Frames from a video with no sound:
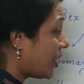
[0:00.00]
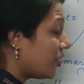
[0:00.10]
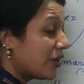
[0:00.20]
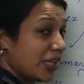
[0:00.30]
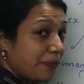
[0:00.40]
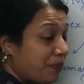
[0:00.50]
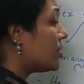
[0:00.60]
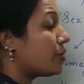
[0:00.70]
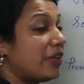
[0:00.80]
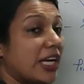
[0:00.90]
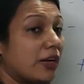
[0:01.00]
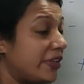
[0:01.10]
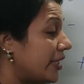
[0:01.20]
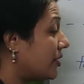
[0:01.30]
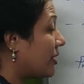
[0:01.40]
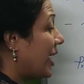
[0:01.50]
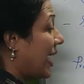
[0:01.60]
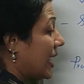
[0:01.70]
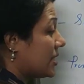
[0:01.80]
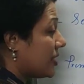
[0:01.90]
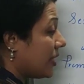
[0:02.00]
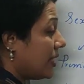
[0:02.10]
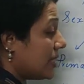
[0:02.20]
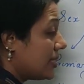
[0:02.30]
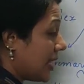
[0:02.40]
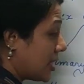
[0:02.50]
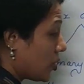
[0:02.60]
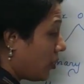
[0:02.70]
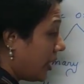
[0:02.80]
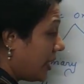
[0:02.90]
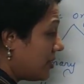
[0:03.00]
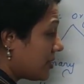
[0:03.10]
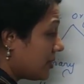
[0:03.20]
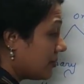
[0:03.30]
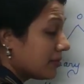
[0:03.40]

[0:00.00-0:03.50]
Okay, so we have here axillary sex organs.